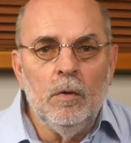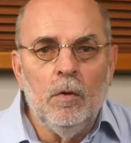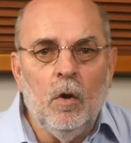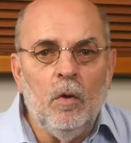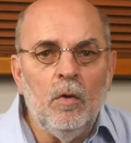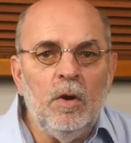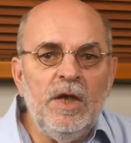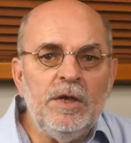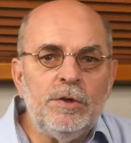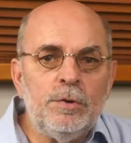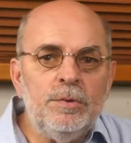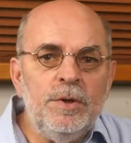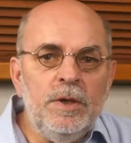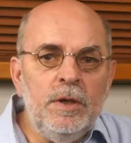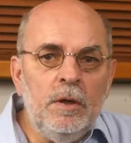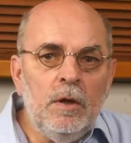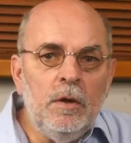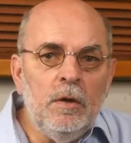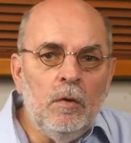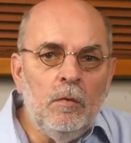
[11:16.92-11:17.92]
or
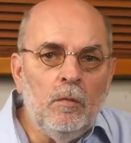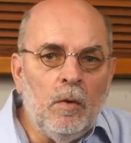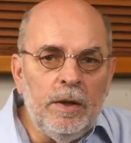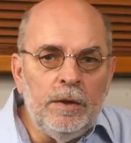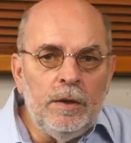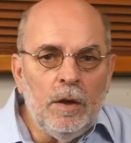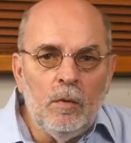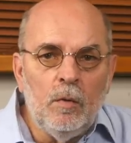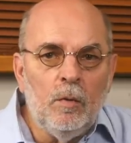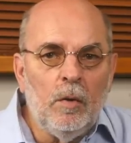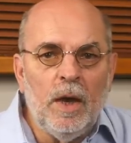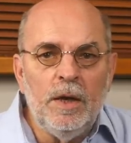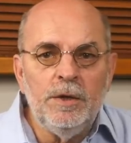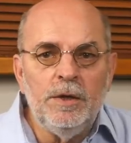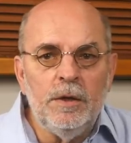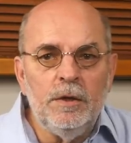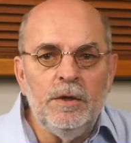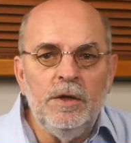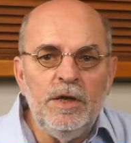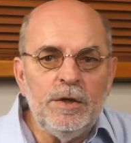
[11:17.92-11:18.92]
literally when
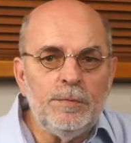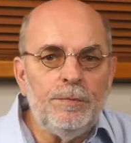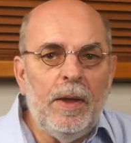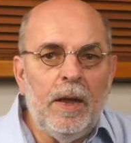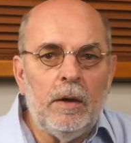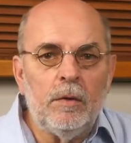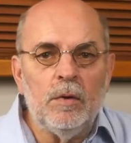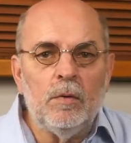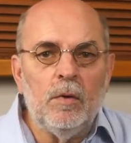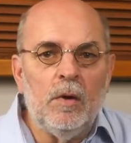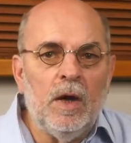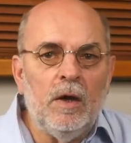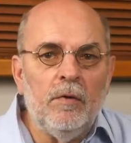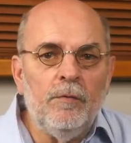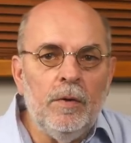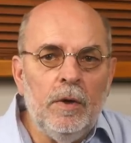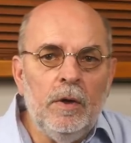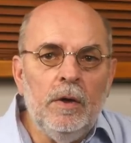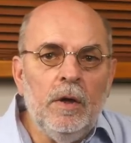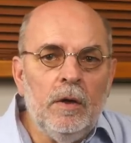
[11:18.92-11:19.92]
writing this
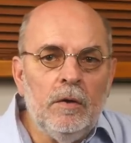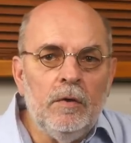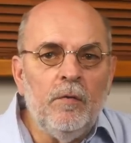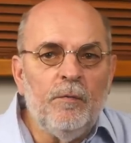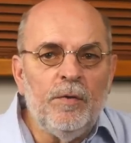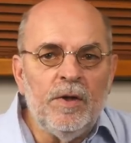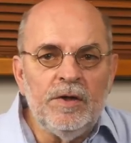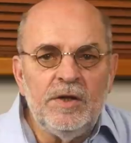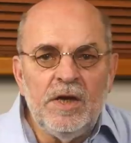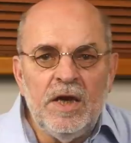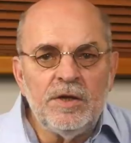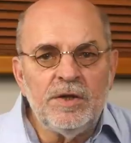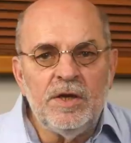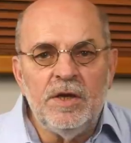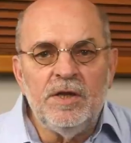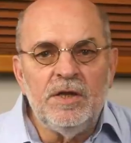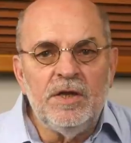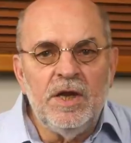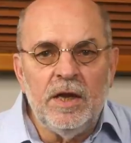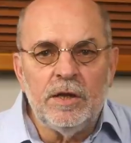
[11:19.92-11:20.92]
paragraph, the
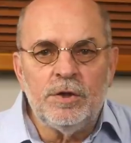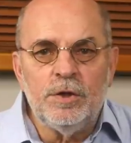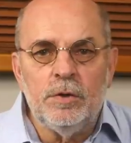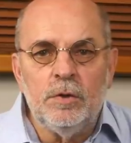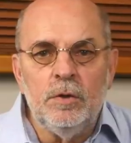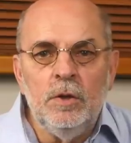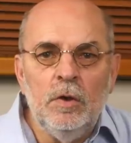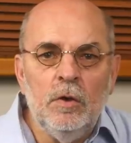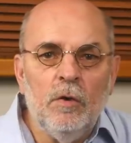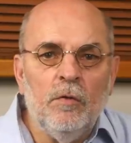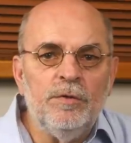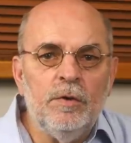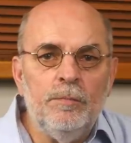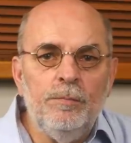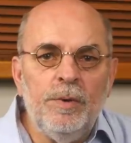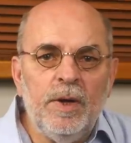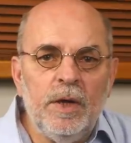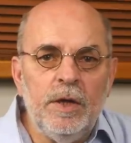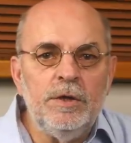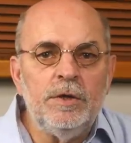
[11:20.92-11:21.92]
fantastic texture of the
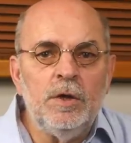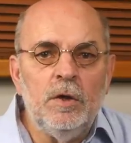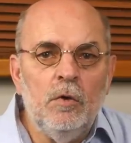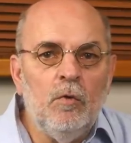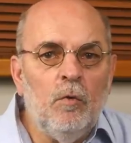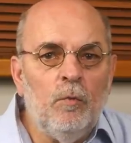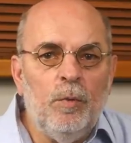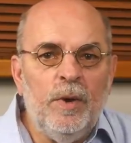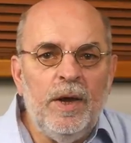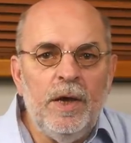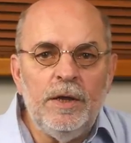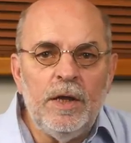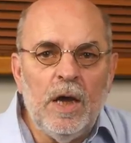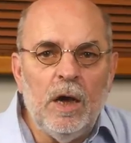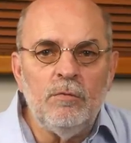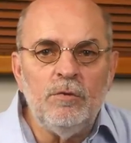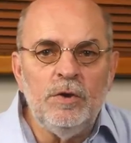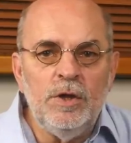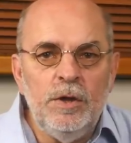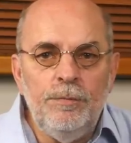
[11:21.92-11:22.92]
bass of Way
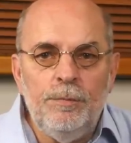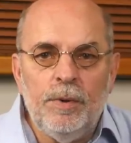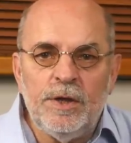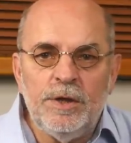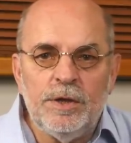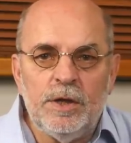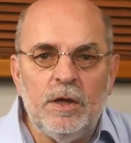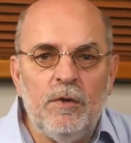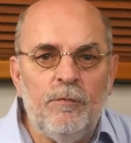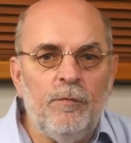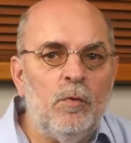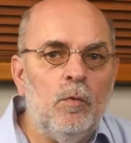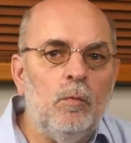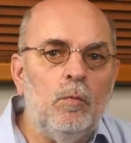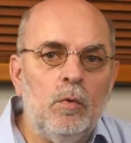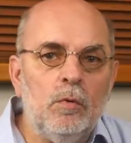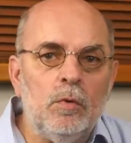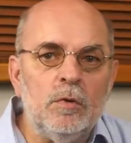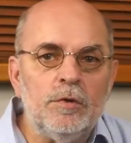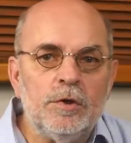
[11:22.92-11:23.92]
Down Deep by Jennifer
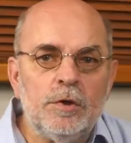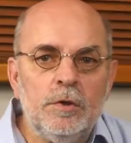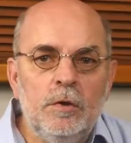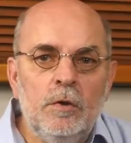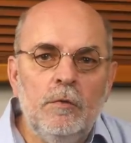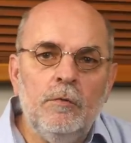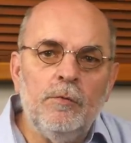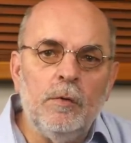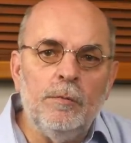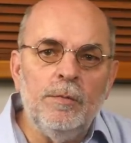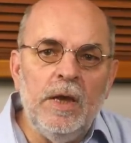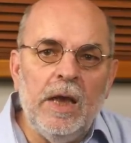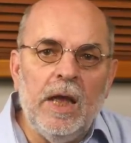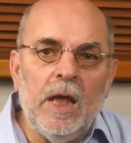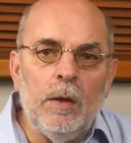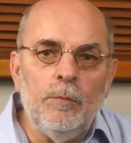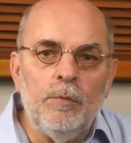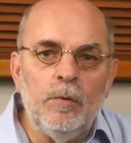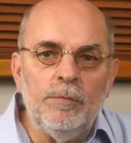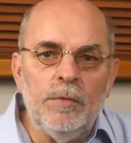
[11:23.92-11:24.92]
Warnes from the
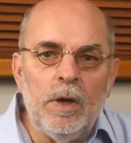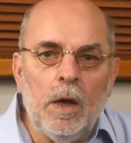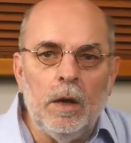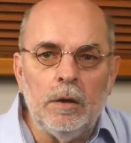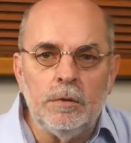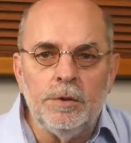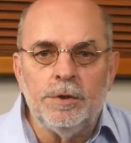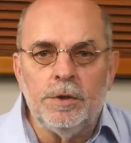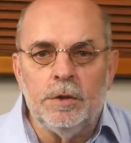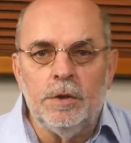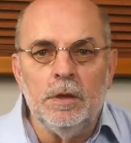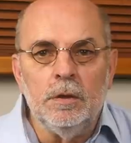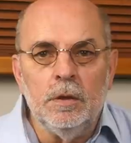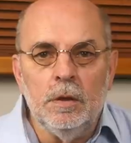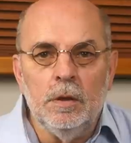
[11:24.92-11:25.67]
album The Hunter.